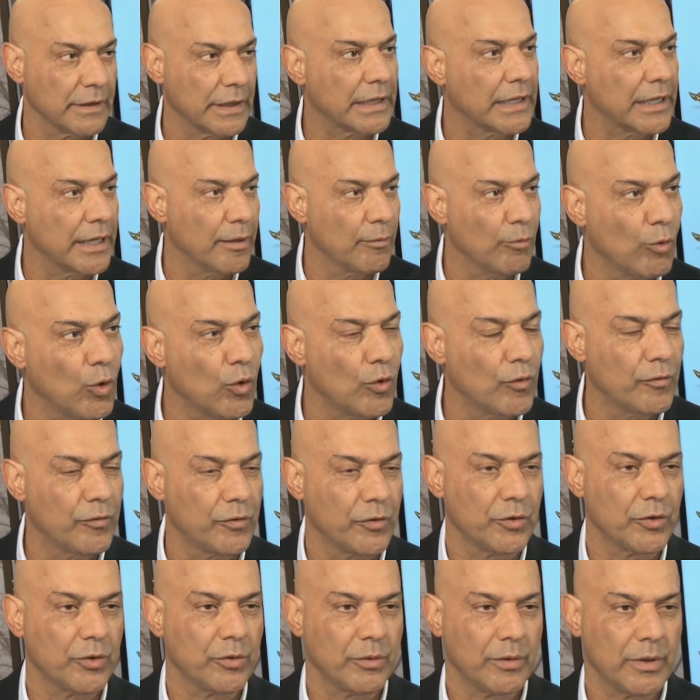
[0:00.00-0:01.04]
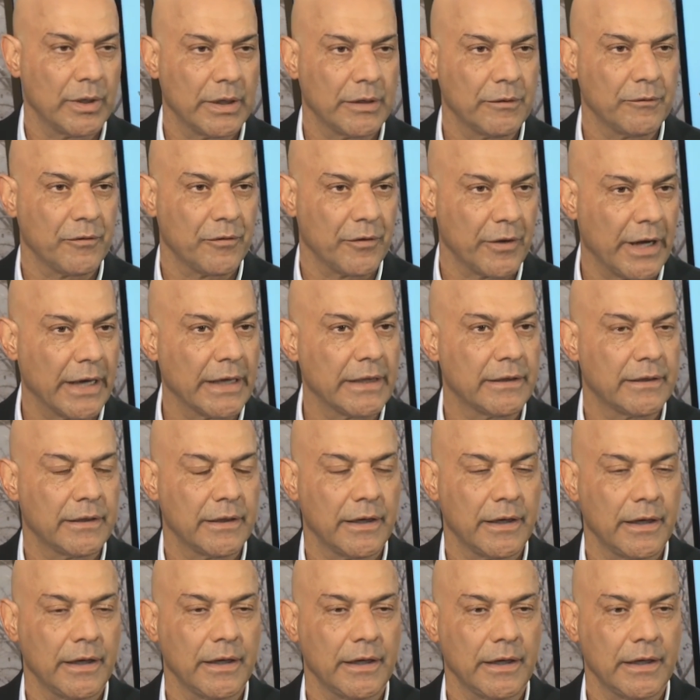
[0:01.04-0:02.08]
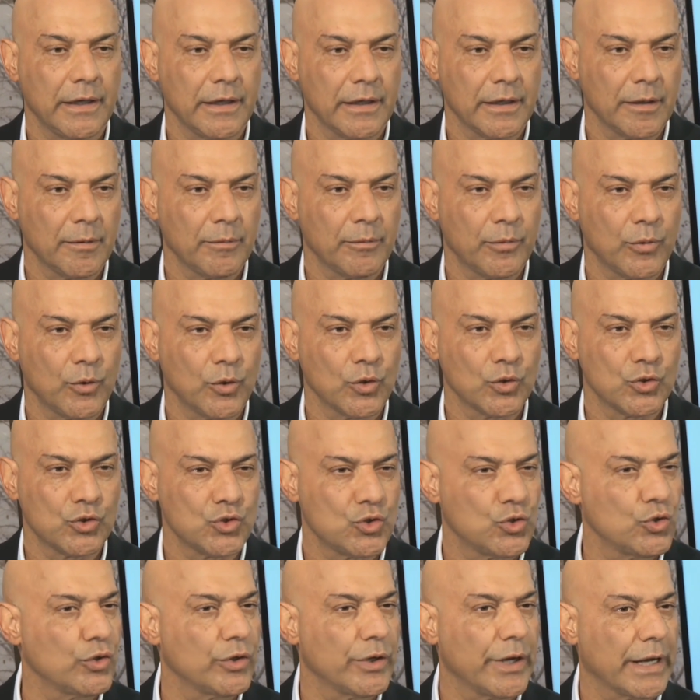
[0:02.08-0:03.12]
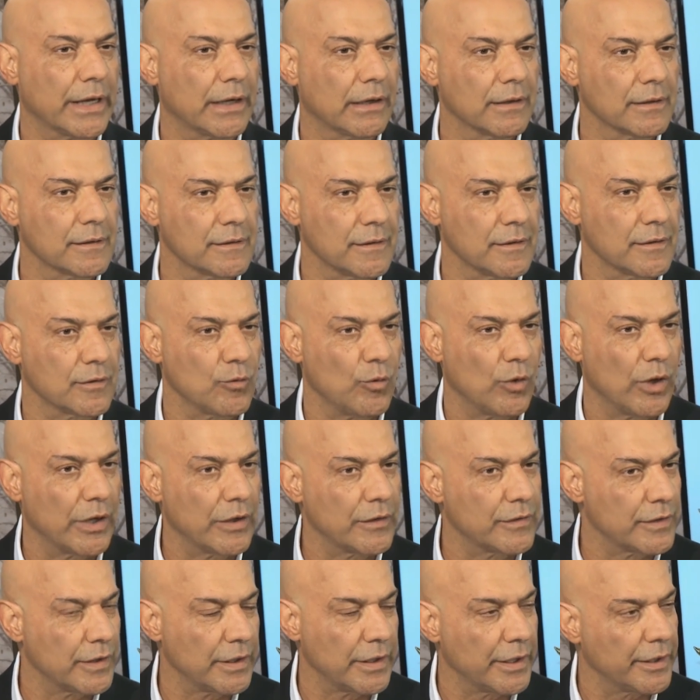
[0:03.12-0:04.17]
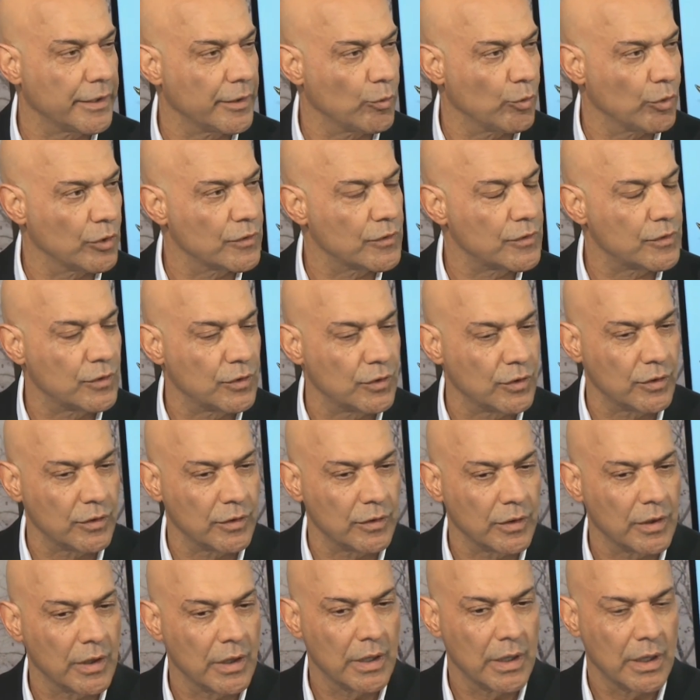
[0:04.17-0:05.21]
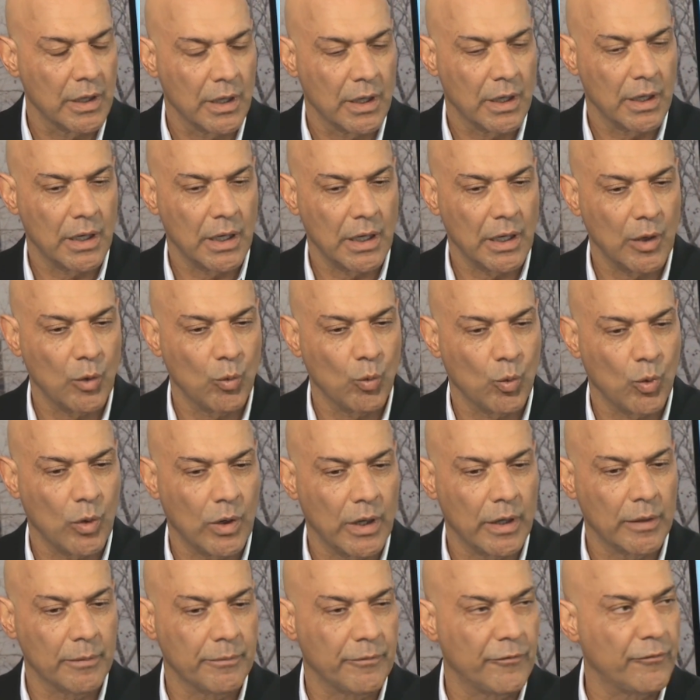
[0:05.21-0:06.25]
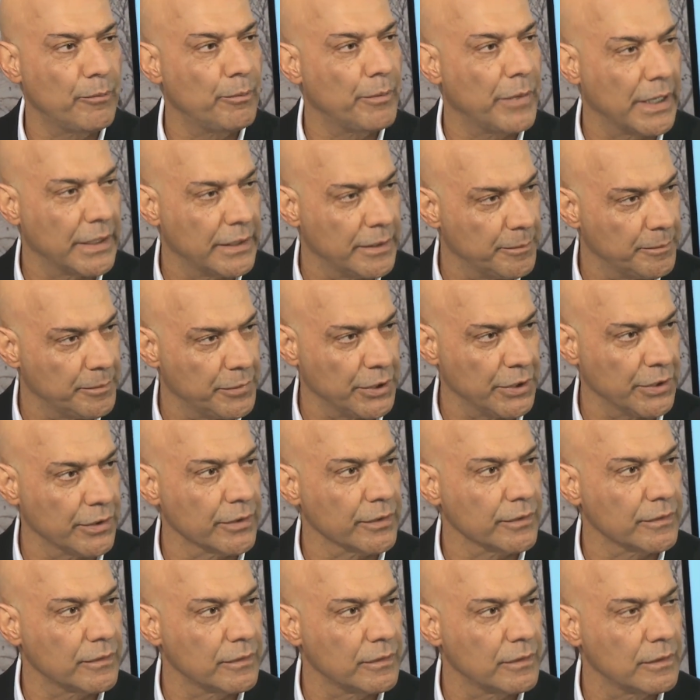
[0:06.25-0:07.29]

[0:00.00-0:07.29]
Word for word: They came over on Friday and I bought two necklaces. One is a Harry Winston and one by the beard.